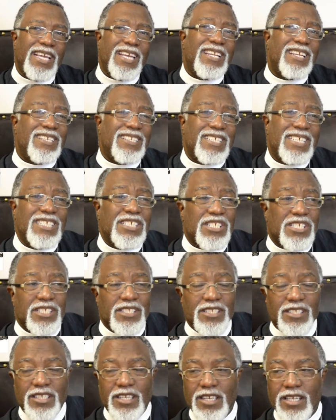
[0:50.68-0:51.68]
In
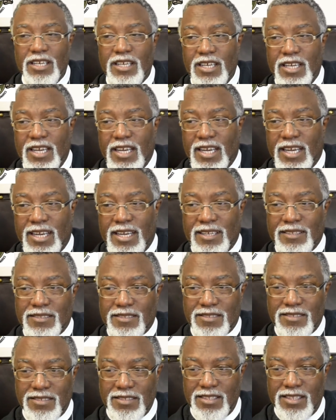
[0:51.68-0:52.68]
addition,
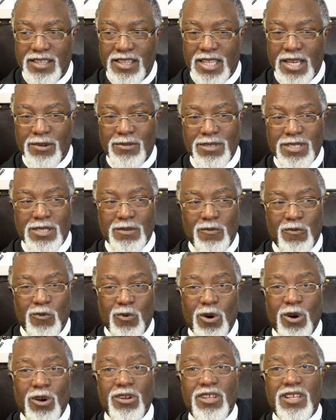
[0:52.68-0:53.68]
there was some
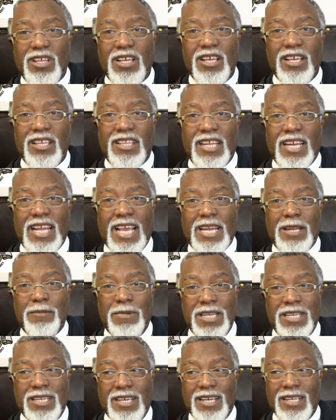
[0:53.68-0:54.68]
work that had to
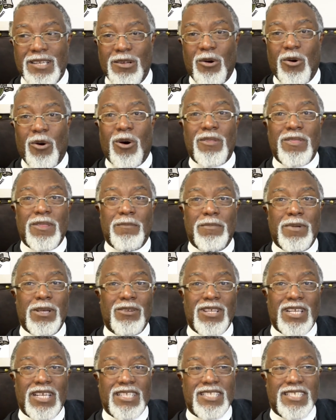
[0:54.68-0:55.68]
be done on the
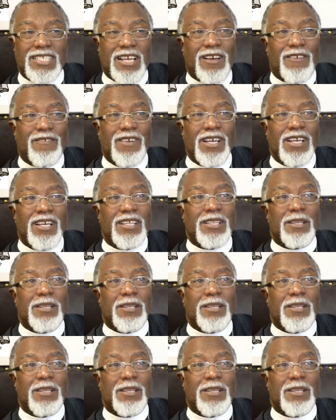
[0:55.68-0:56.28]
building itself.